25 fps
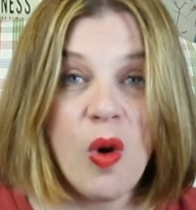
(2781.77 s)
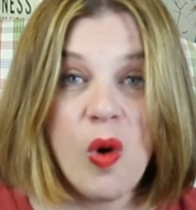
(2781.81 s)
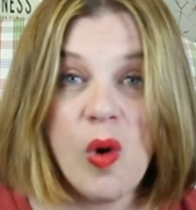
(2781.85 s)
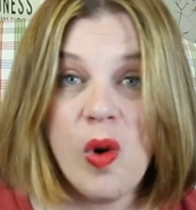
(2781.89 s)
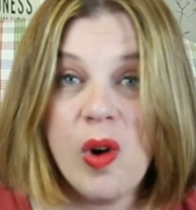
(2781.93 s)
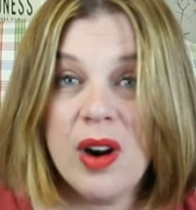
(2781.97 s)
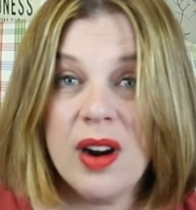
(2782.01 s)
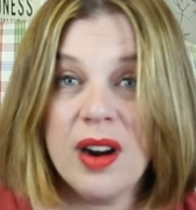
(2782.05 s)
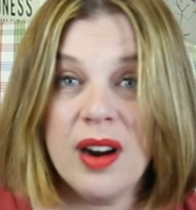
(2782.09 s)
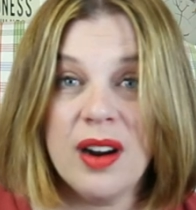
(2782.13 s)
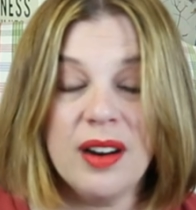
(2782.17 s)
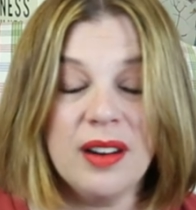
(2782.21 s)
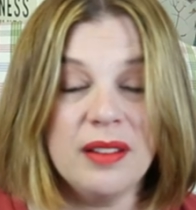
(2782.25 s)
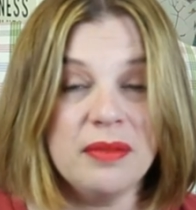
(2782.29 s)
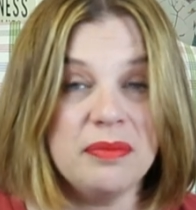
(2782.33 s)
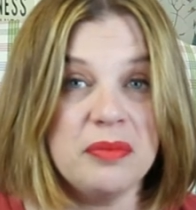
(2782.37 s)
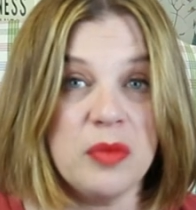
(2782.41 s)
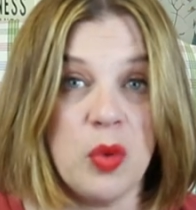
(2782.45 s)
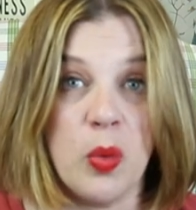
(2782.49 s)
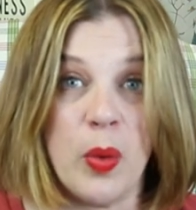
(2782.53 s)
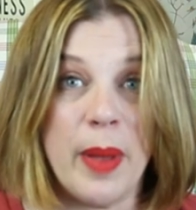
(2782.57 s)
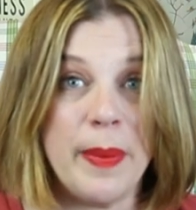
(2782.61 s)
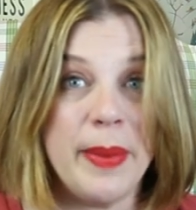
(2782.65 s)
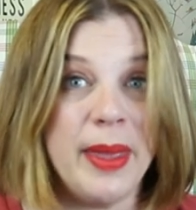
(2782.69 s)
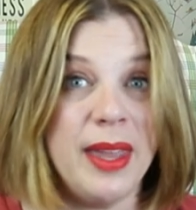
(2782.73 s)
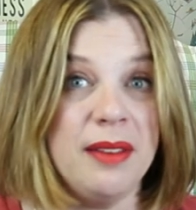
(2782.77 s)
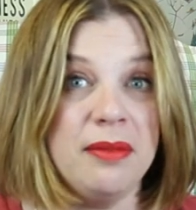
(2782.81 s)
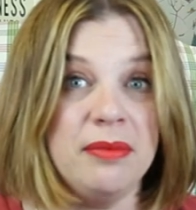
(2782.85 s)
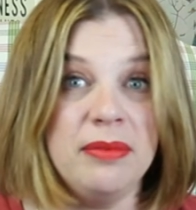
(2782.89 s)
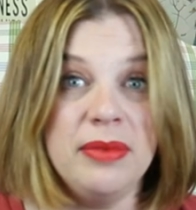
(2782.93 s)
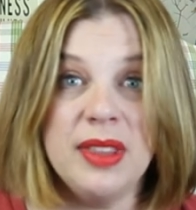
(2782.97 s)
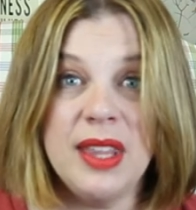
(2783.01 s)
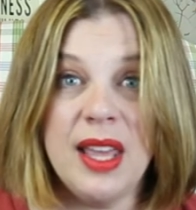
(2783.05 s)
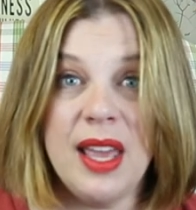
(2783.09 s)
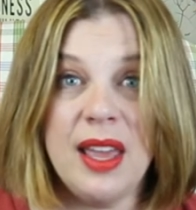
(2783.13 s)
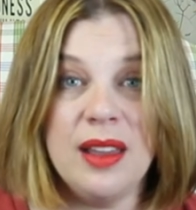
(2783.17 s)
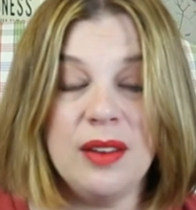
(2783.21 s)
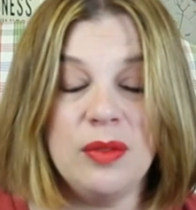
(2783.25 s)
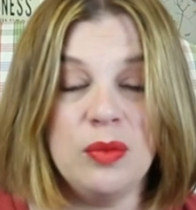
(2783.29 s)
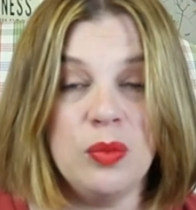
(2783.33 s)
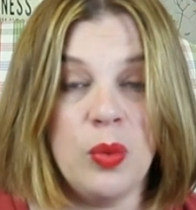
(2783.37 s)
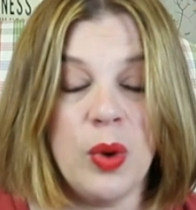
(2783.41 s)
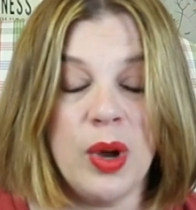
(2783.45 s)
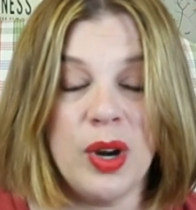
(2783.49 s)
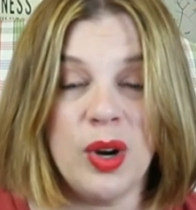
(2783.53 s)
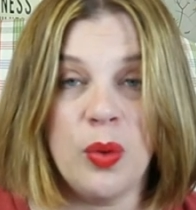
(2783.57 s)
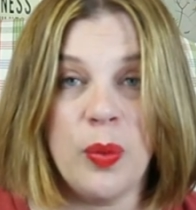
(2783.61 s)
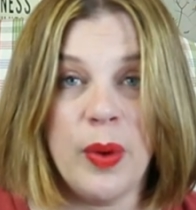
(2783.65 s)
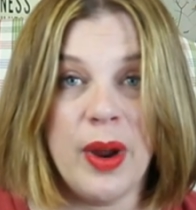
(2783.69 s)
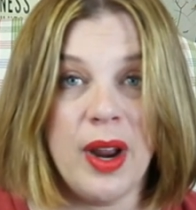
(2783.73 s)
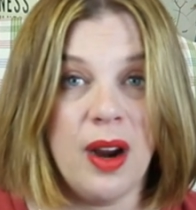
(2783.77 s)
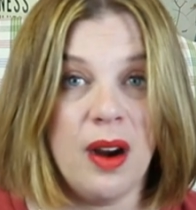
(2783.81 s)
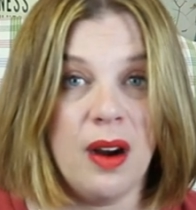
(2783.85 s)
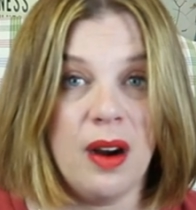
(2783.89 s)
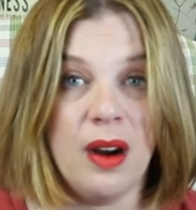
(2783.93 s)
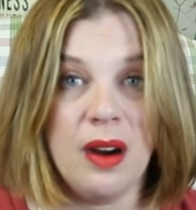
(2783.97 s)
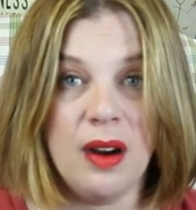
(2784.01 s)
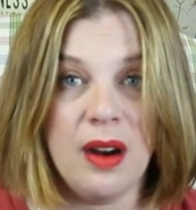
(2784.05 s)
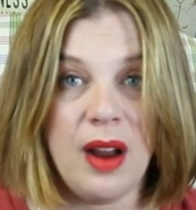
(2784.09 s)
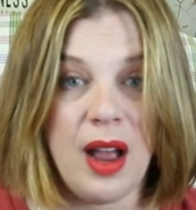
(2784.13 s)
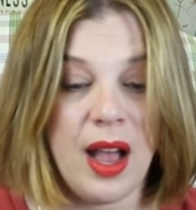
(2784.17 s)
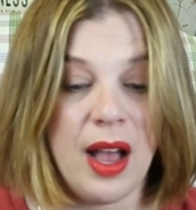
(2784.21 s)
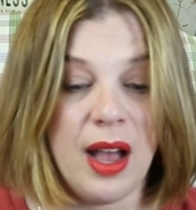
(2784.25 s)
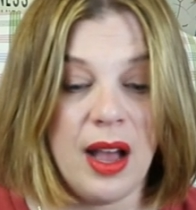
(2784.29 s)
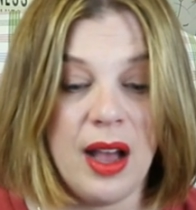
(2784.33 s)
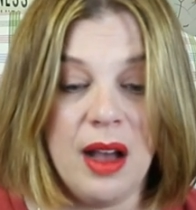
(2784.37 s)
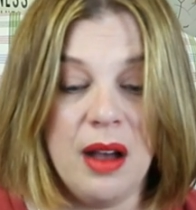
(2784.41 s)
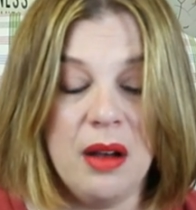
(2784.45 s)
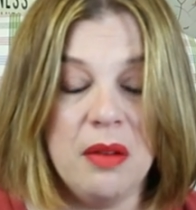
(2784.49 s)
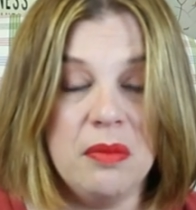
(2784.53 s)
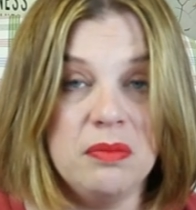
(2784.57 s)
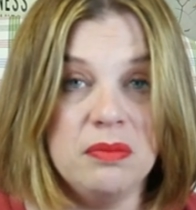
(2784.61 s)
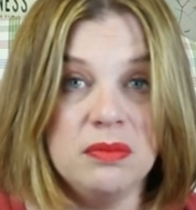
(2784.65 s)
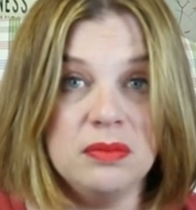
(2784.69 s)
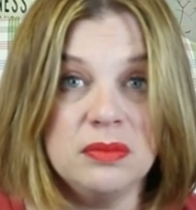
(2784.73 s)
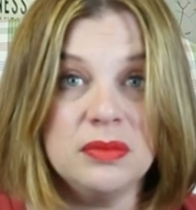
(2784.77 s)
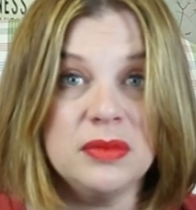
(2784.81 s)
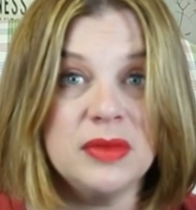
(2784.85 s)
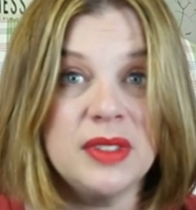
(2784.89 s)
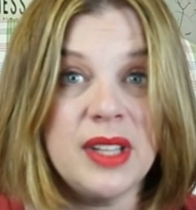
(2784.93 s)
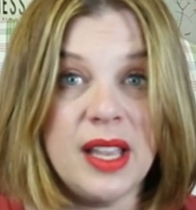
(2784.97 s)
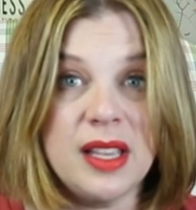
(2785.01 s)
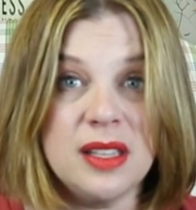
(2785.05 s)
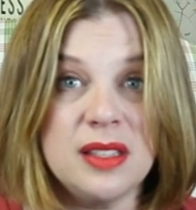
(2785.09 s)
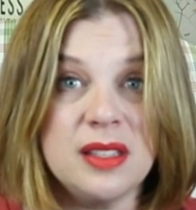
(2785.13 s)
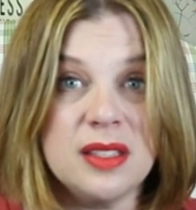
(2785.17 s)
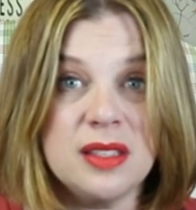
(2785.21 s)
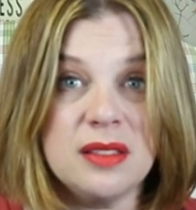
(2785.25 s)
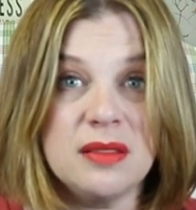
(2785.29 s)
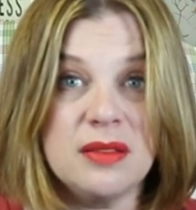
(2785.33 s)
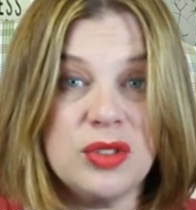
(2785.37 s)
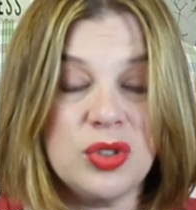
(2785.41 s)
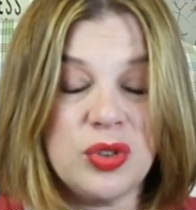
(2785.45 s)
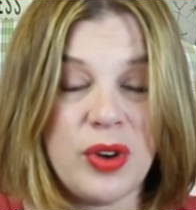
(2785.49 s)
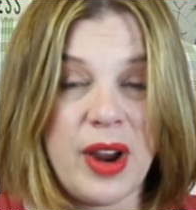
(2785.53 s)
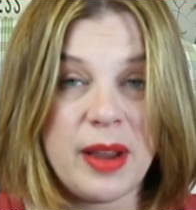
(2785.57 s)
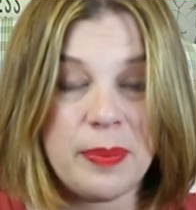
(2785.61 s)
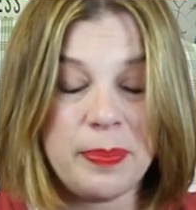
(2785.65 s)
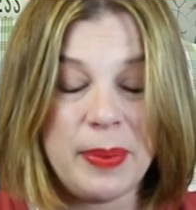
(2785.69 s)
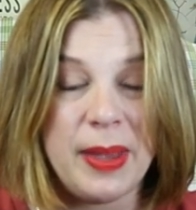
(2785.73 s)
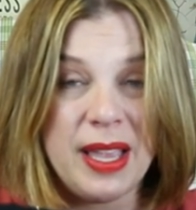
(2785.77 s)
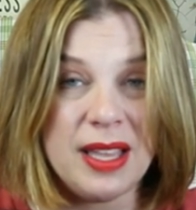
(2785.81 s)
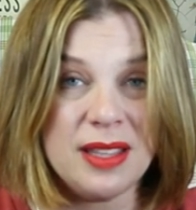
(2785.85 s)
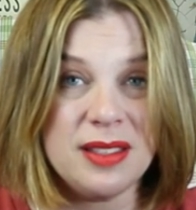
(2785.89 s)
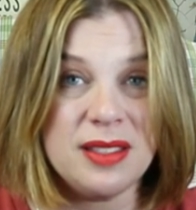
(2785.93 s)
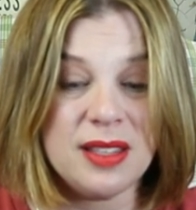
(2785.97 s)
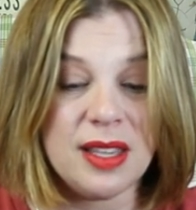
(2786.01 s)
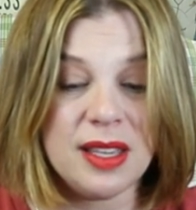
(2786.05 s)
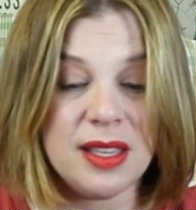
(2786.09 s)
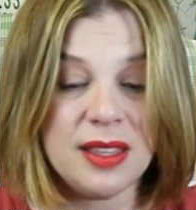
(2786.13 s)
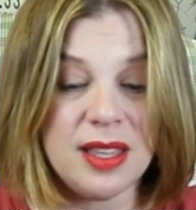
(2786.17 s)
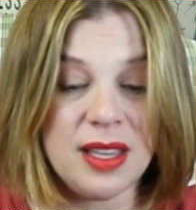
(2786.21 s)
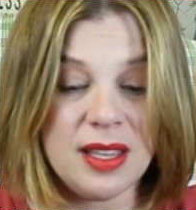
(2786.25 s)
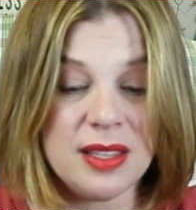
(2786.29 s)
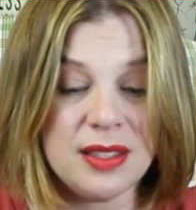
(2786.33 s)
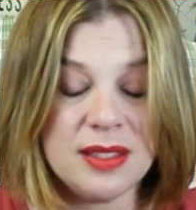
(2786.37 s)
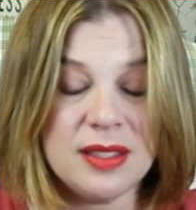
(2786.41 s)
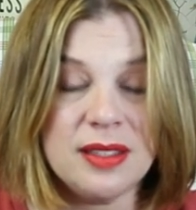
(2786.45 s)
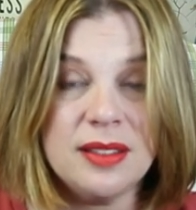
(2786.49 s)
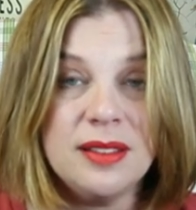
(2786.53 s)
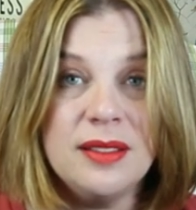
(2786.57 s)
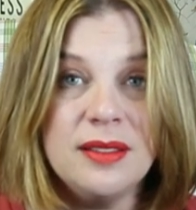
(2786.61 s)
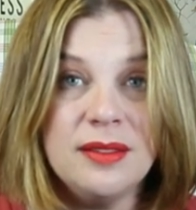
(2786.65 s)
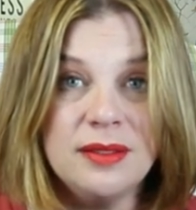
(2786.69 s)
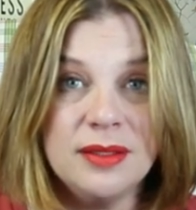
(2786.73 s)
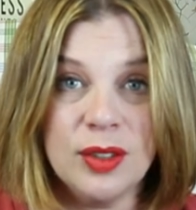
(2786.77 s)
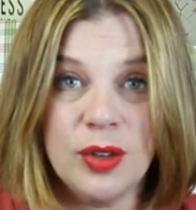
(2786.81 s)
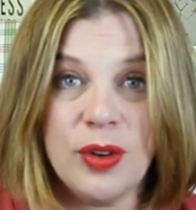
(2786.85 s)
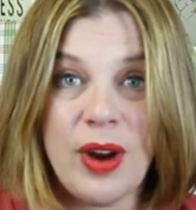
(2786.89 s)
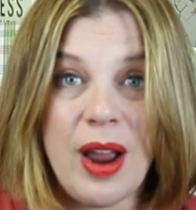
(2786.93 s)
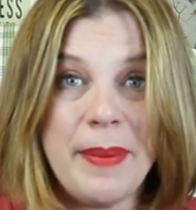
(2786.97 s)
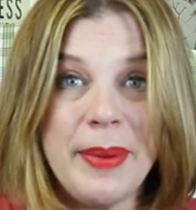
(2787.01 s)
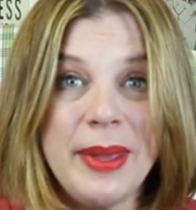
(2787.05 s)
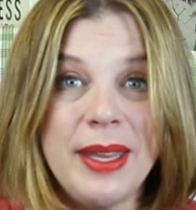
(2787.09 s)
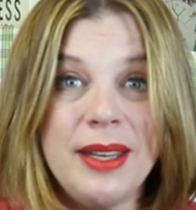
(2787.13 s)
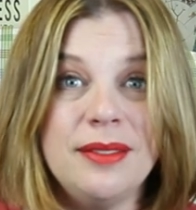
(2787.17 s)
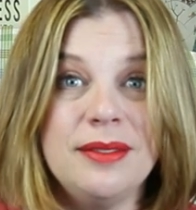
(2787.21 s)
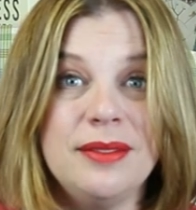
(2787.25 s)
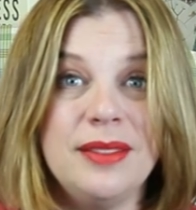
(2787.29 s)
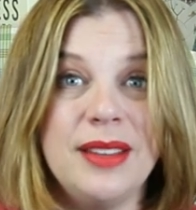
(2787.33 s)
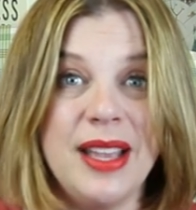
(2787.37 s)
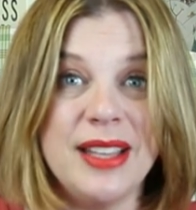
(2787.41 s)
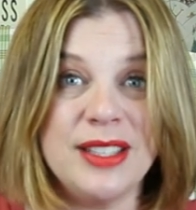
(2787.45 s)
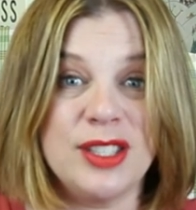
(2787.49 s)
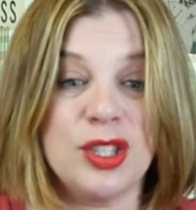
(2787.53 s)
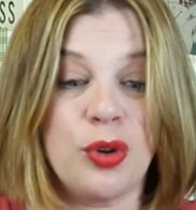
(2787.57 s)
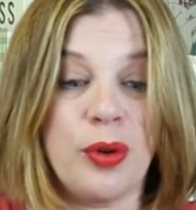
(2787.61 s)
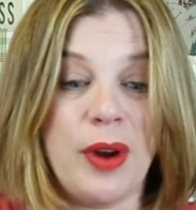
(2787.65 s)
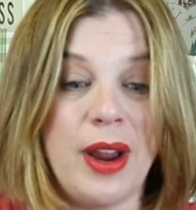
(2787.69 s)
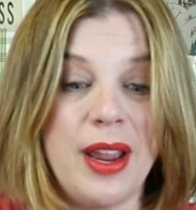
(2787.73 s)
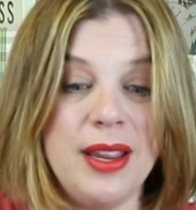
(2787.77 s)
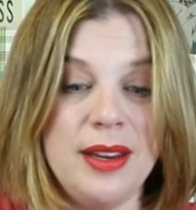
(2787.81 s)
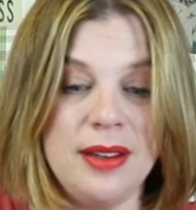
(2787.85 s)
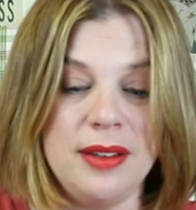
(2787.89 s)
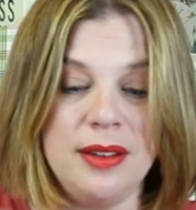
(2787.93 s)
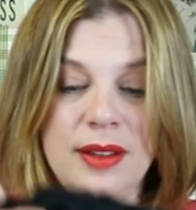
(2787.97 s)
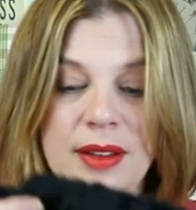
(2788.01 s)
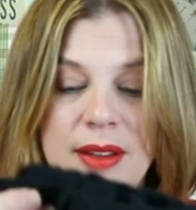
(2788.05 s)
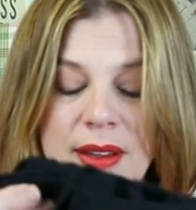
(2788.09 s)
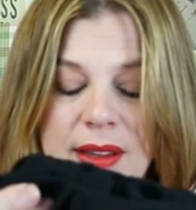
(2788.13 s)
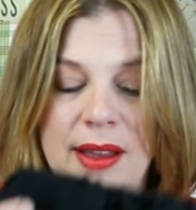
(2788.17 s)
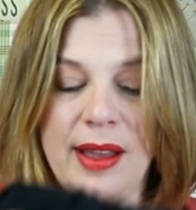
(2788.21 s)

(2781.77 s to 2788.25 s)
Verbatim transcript: or women that want to wear um, nice track pants like this, grab it. It's great.